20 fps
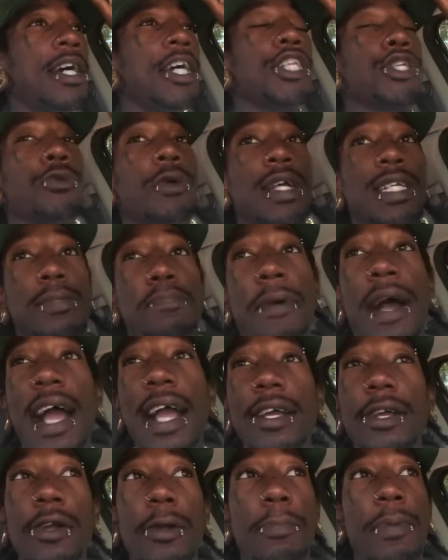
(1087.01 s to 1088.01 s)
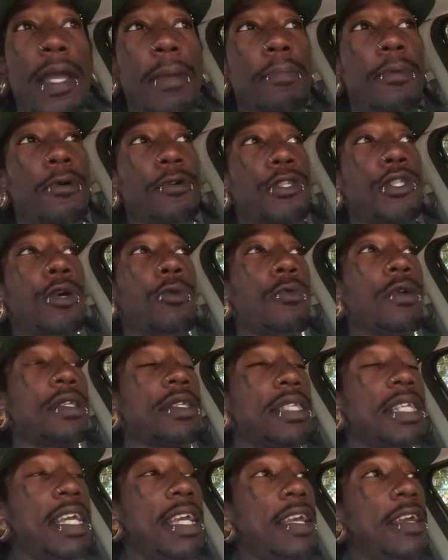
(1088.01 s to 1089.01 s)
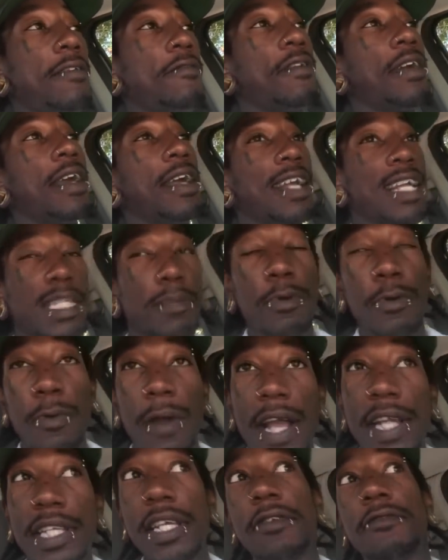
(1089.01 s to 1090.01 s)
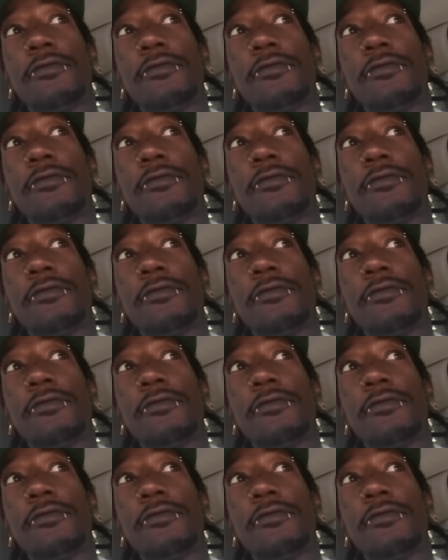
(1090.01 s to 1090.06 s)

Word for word: to inspire people, to receive inspiration